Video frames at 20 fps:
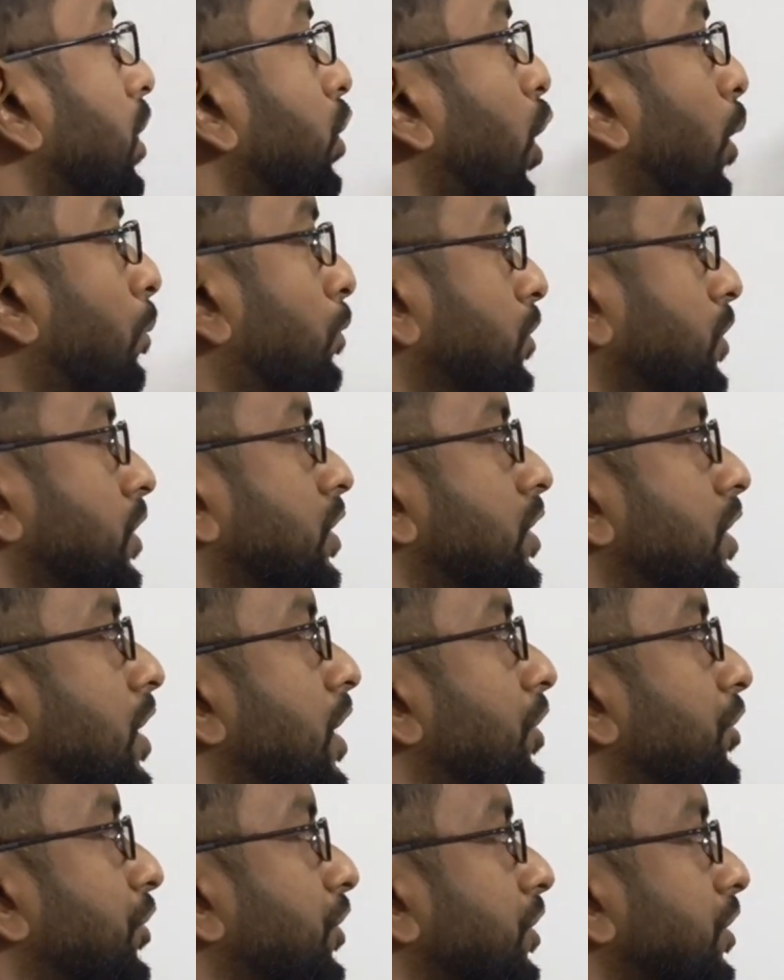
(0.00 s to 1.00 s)
in opposite
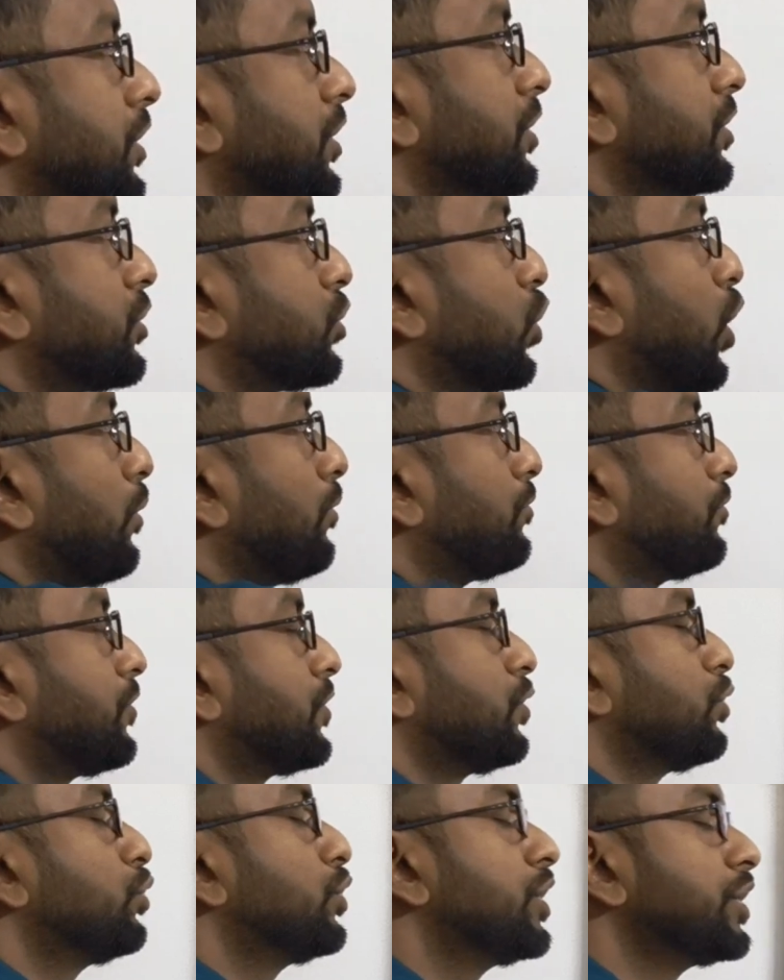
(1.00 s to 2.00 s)
direction. These top
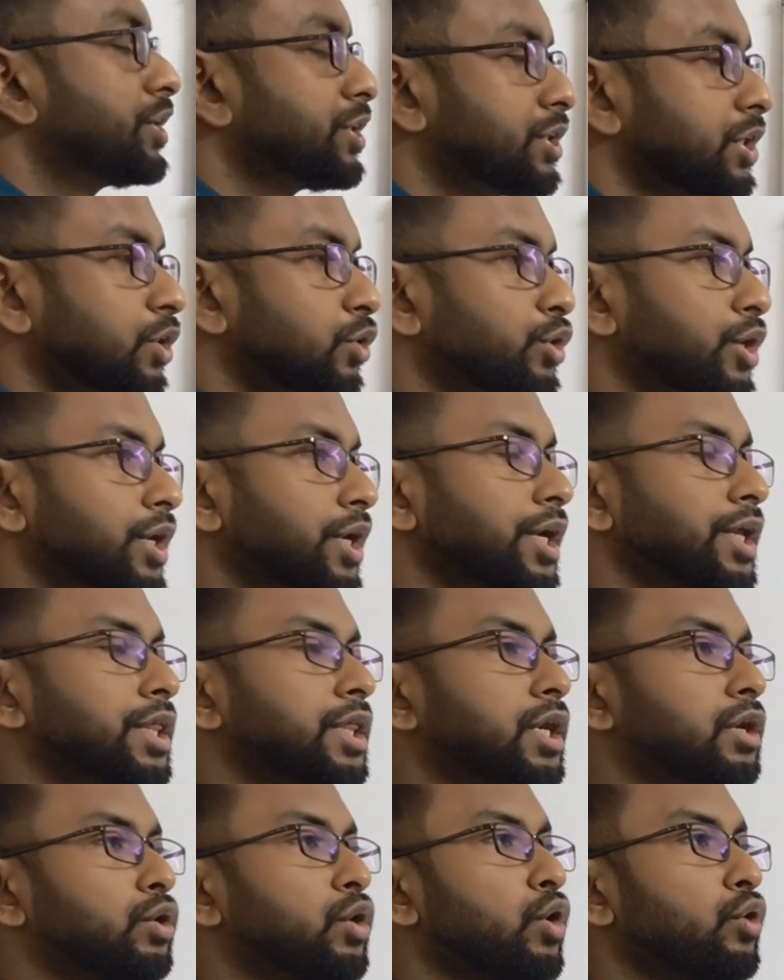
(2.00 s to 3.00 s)
two discs are rotating in
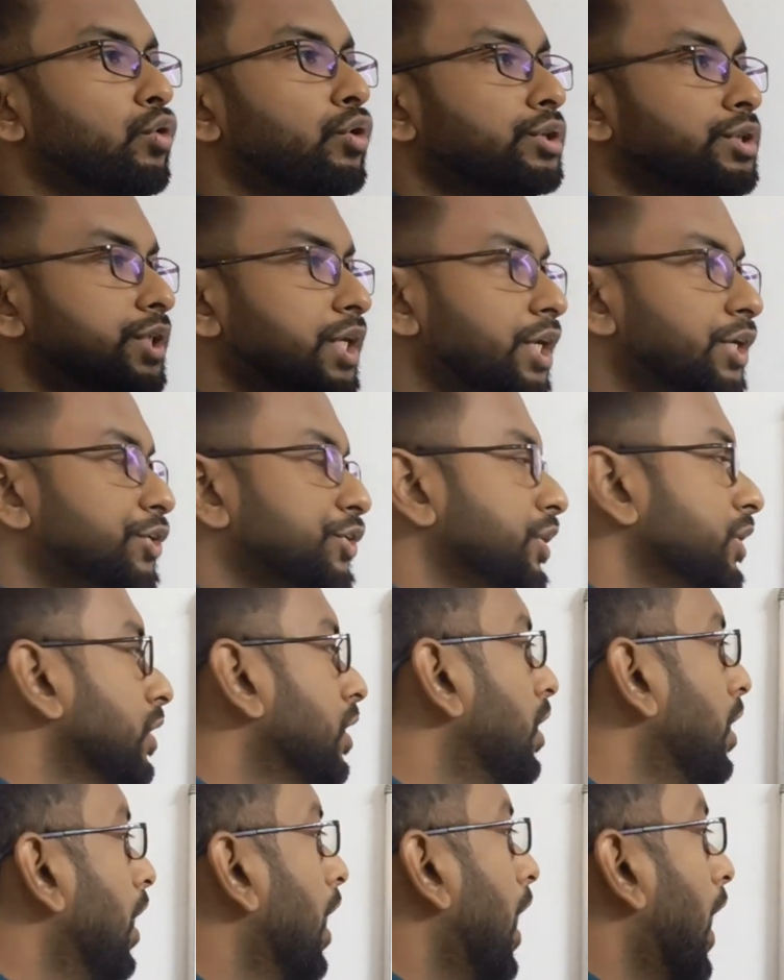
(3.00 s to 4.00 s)
the clockwise direction,
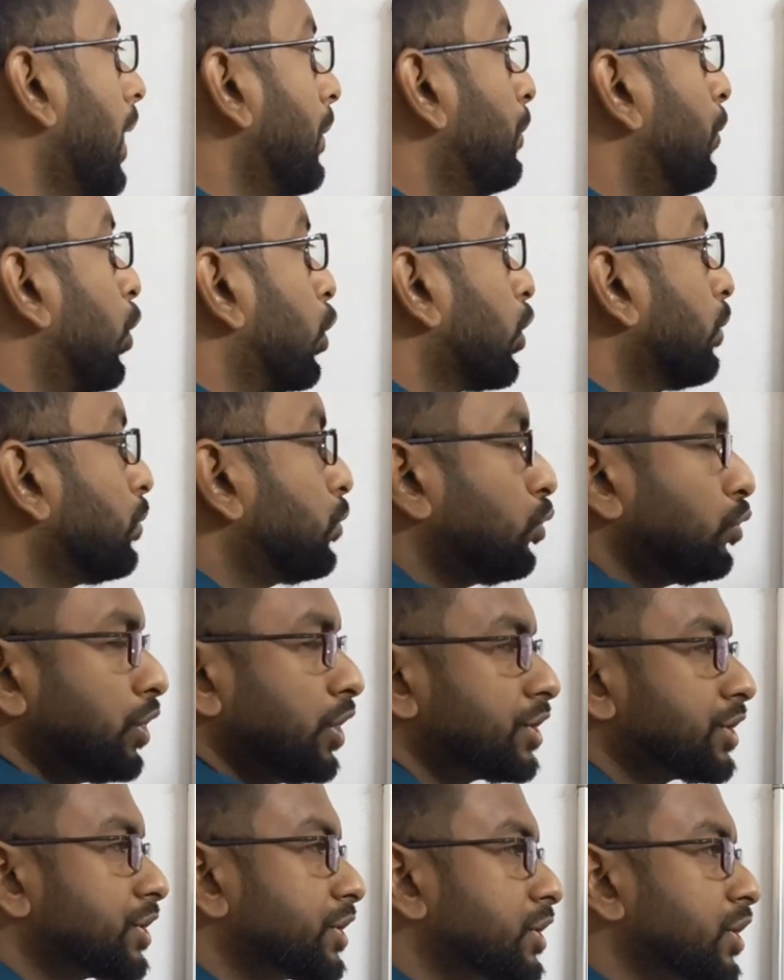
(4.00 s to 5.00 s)
and bottom two
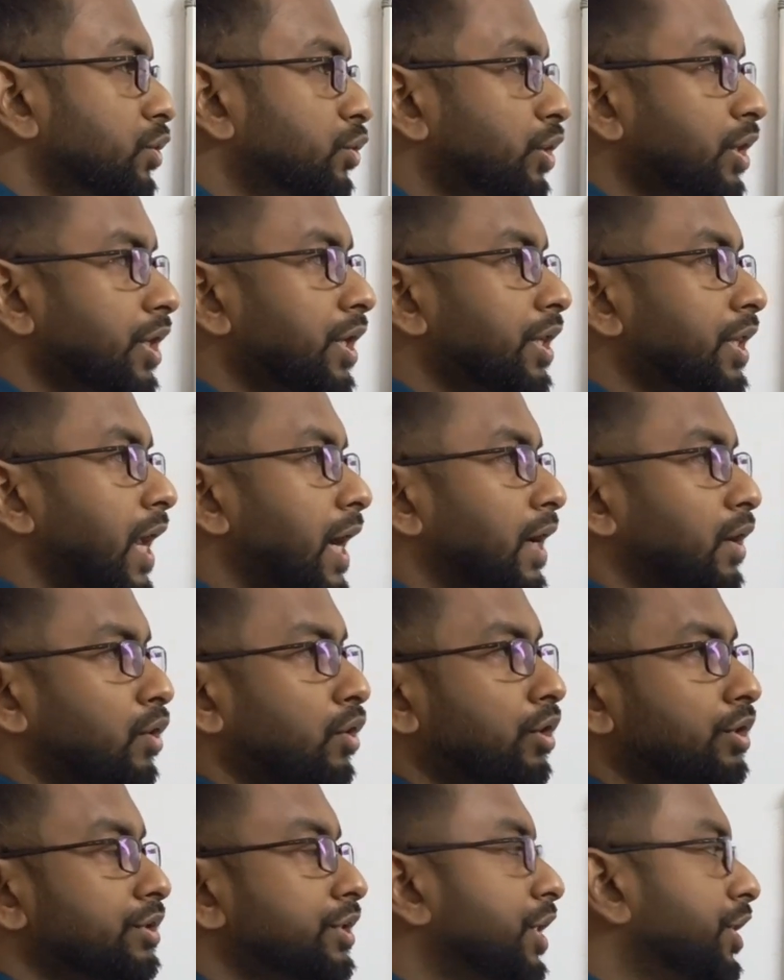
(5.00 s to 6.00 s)
discs are rotating in the
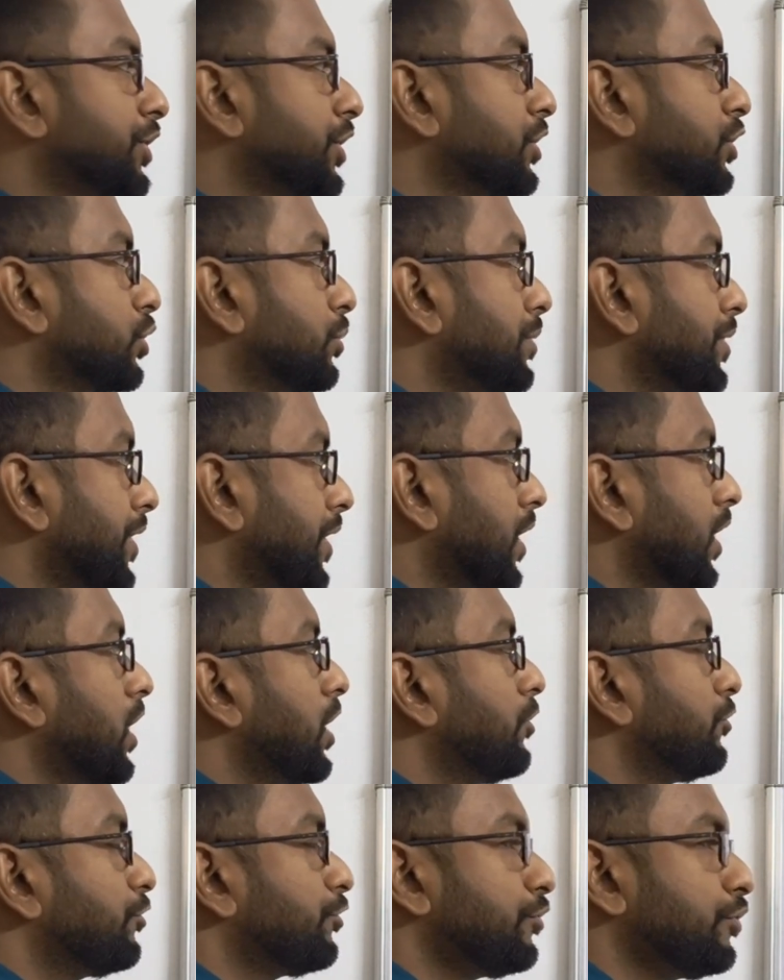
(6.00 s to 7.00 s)
anti-clockwise direction. So
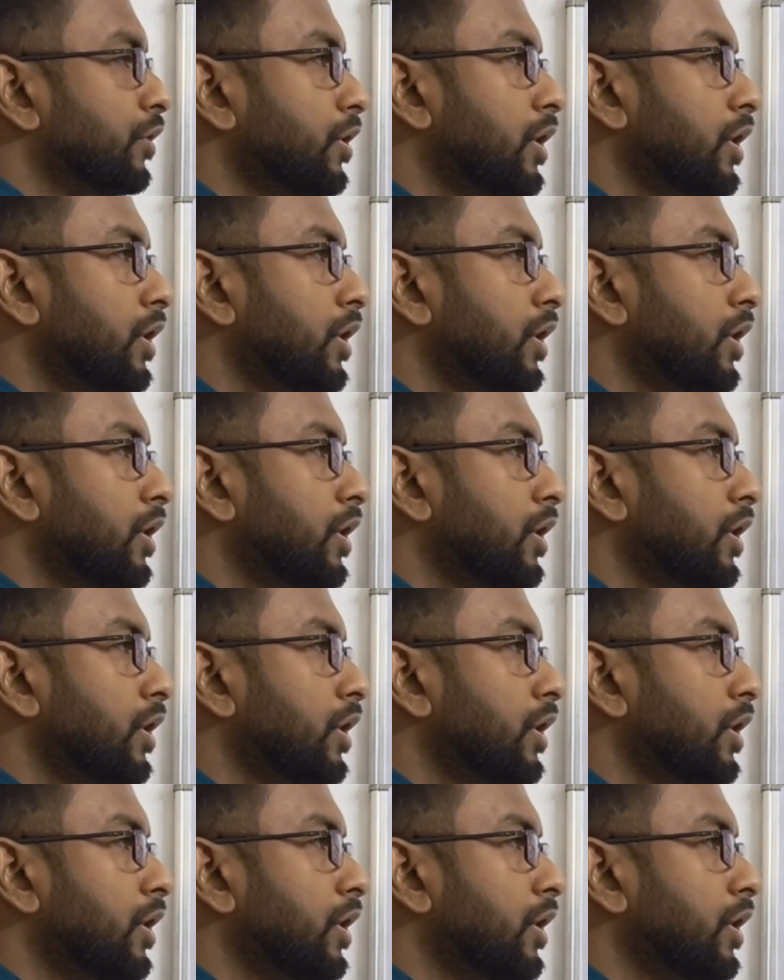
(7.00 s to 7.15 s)
basically,